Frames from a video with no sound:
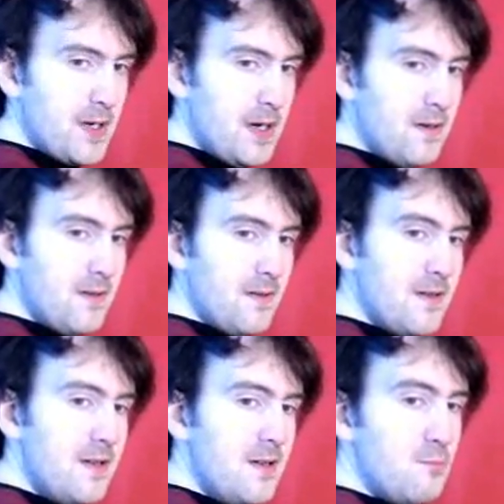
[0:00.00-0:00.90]
So,
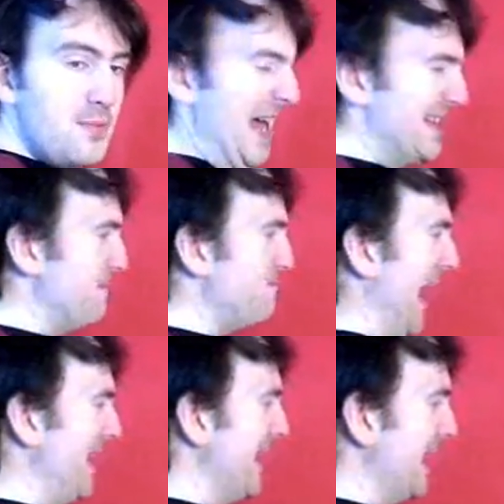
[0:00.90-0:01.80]
but that's the
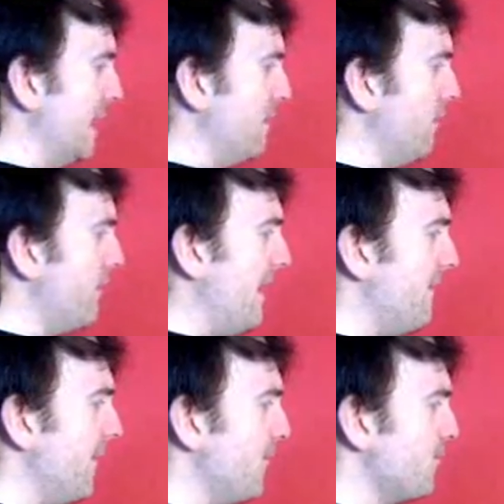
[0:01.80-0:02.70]
best they could come up with.